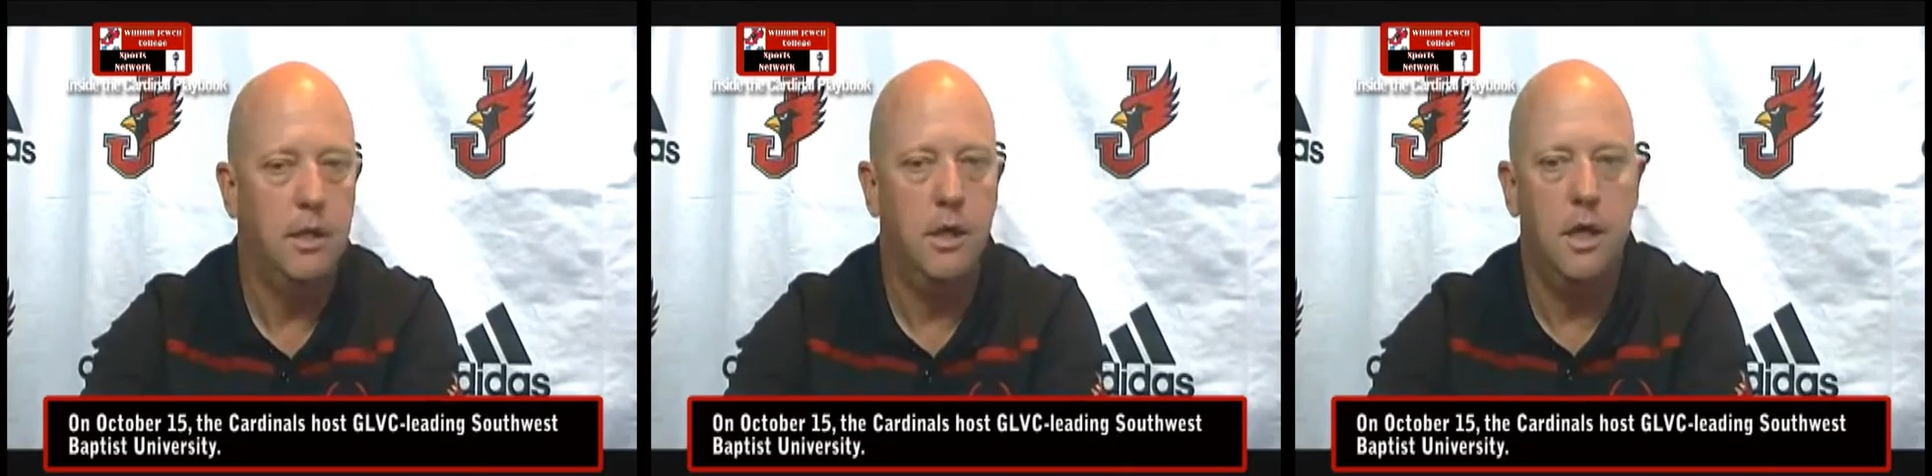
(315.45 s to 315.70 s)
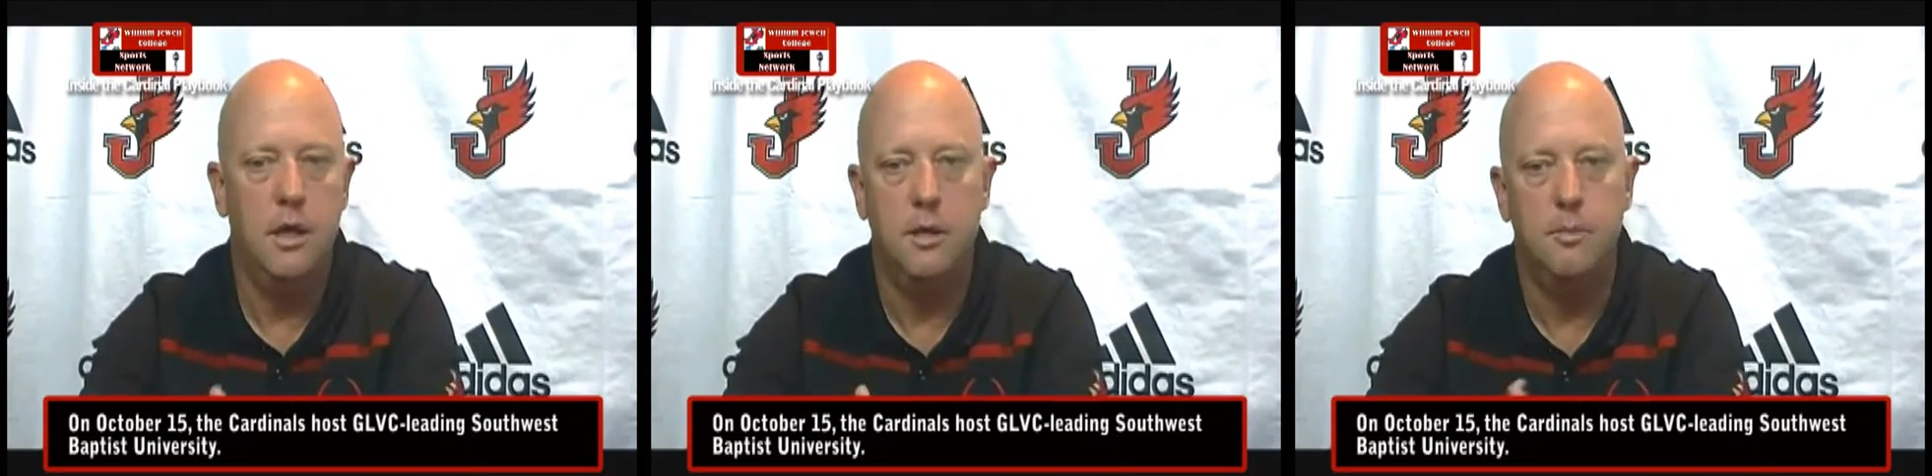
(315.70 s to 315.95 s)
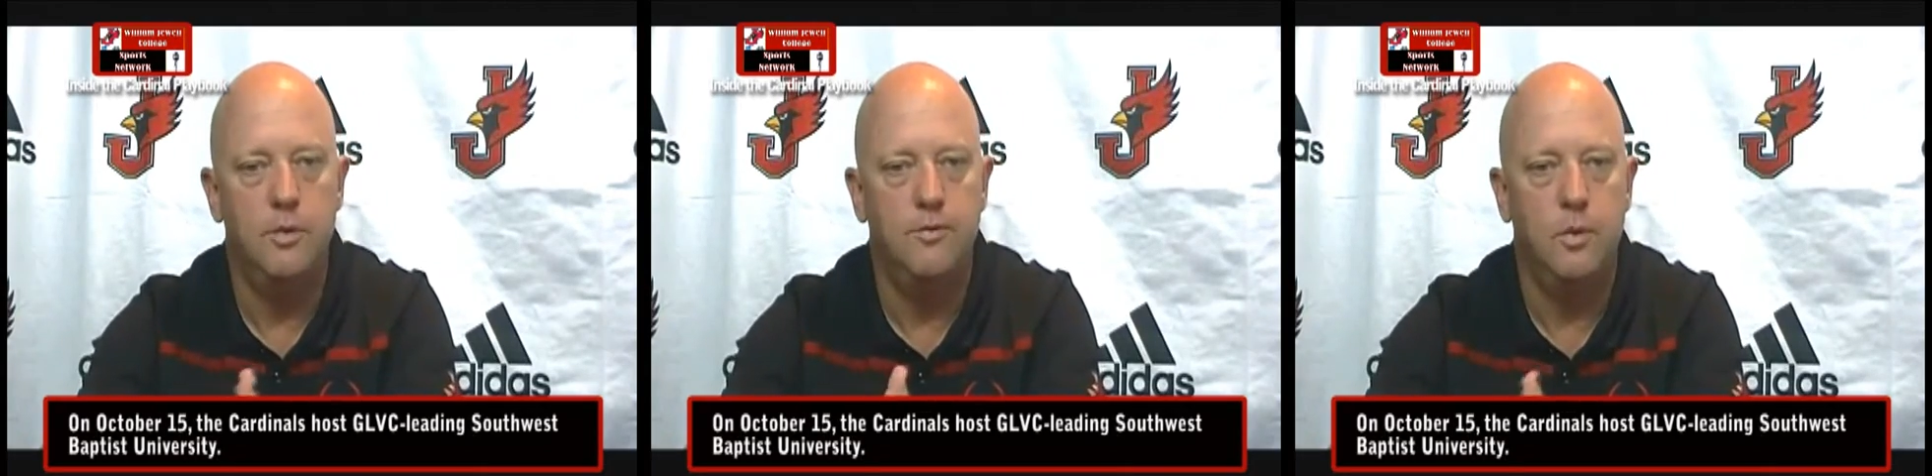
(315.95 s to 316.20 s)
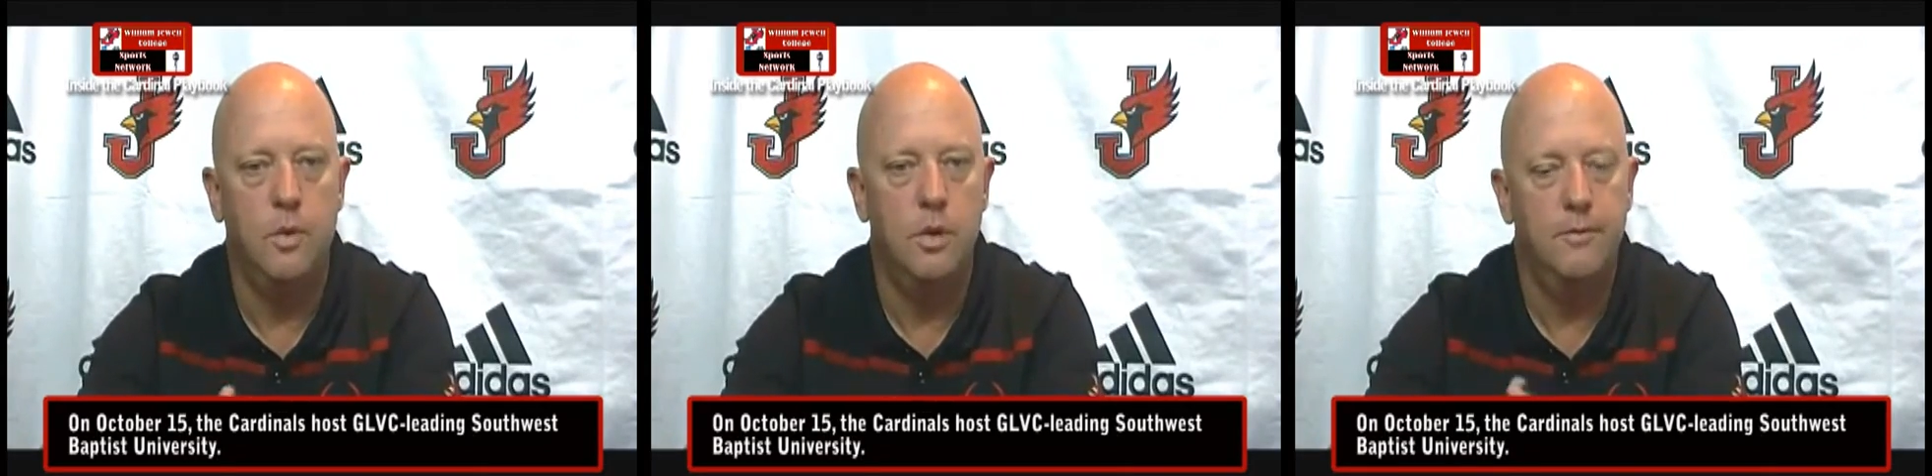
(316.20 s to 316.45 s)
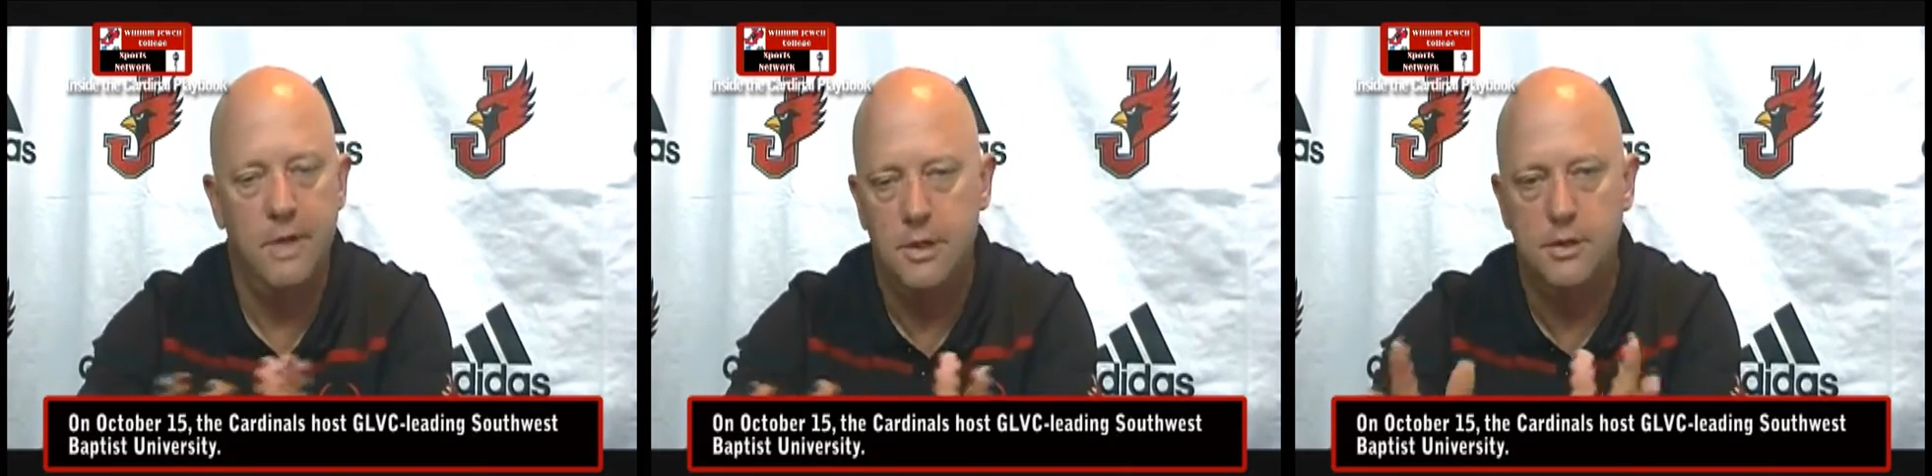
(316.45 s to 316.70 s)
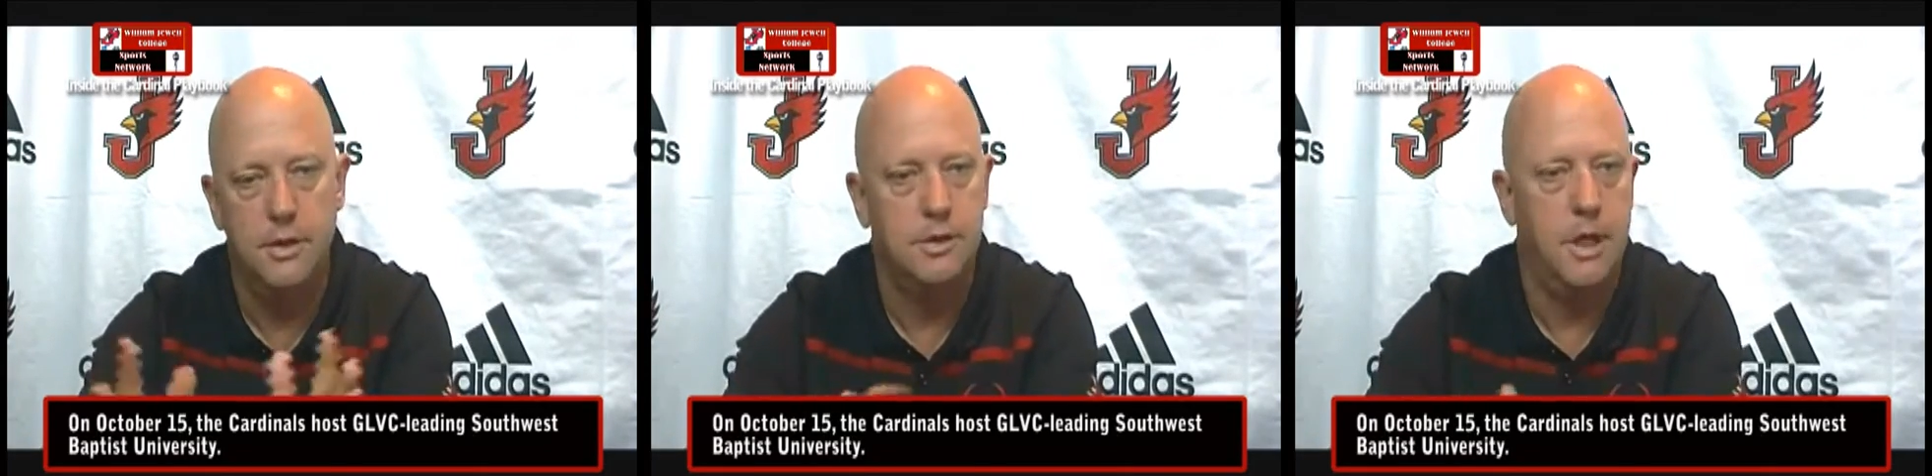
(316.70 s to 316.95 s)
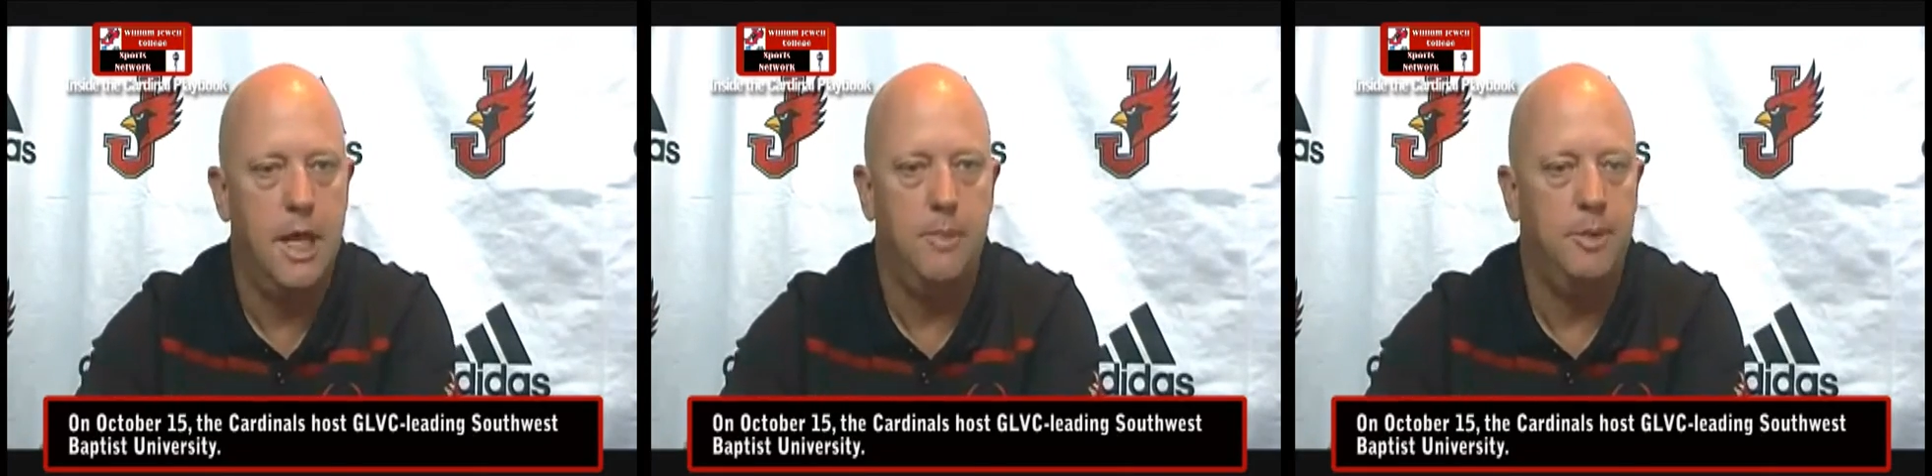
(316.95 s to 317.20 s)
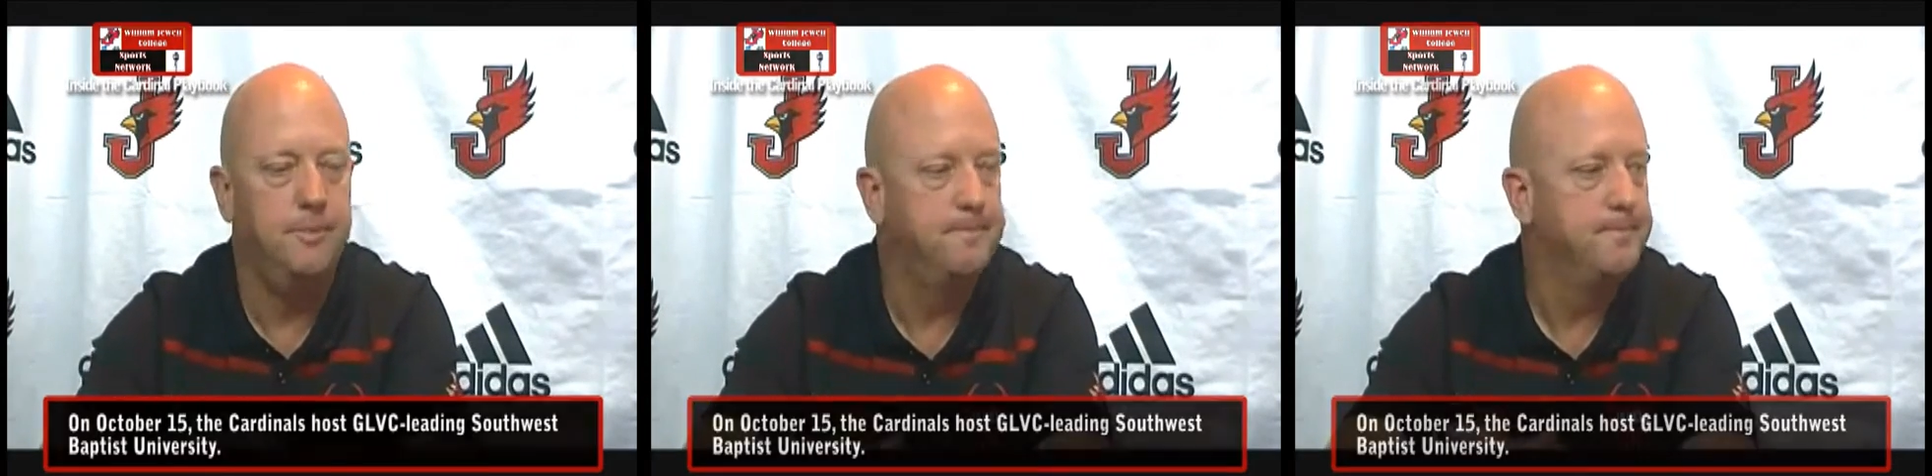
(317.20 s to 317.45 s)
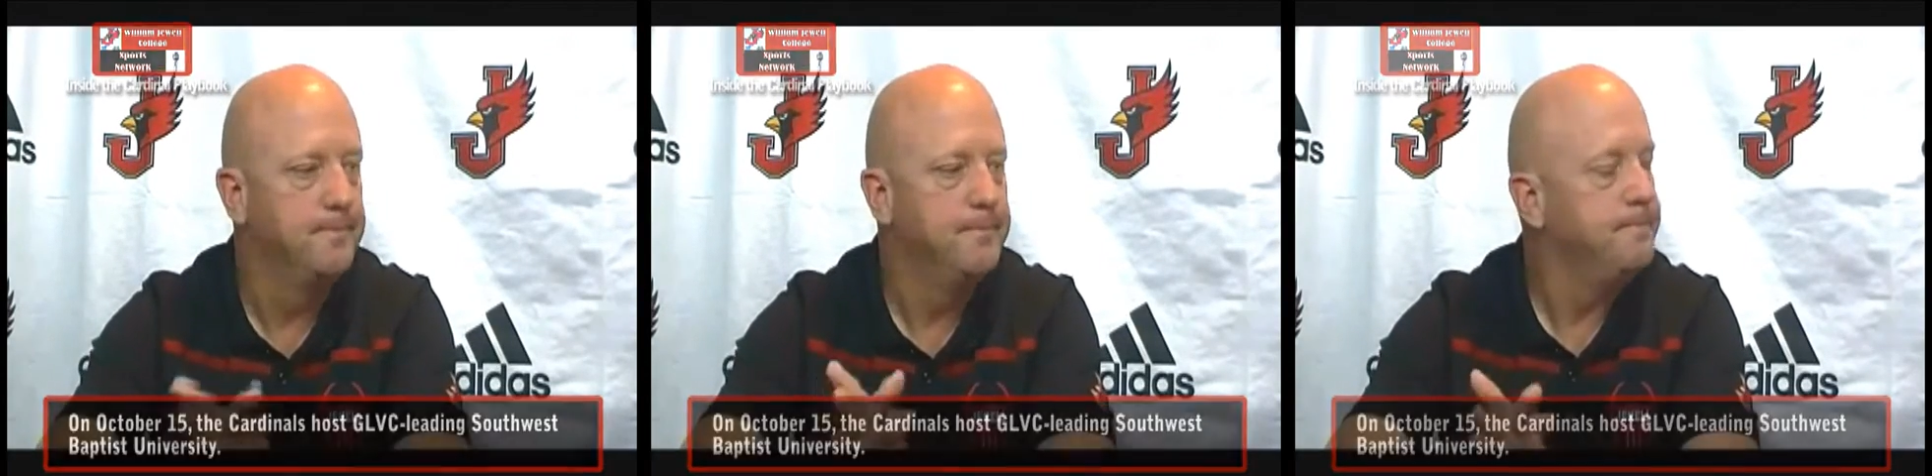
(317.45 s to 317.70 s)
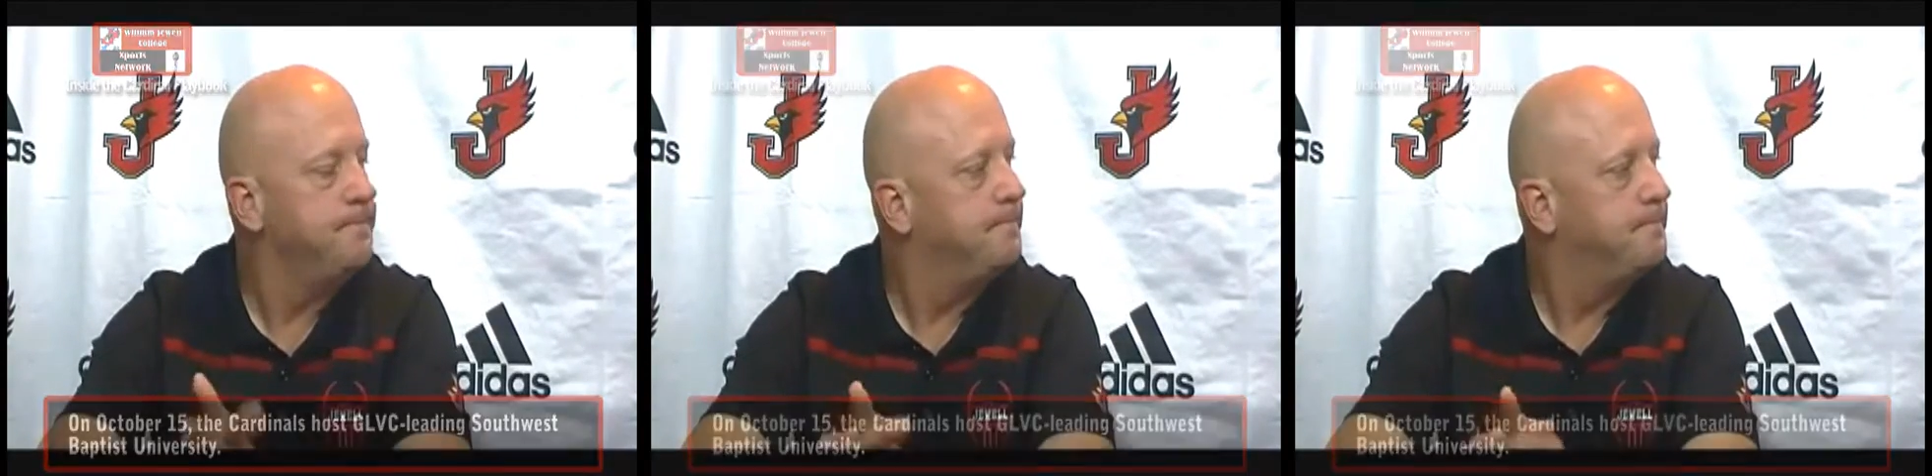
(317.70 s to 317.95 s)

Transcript: and move forward, and eventually it's going to happen.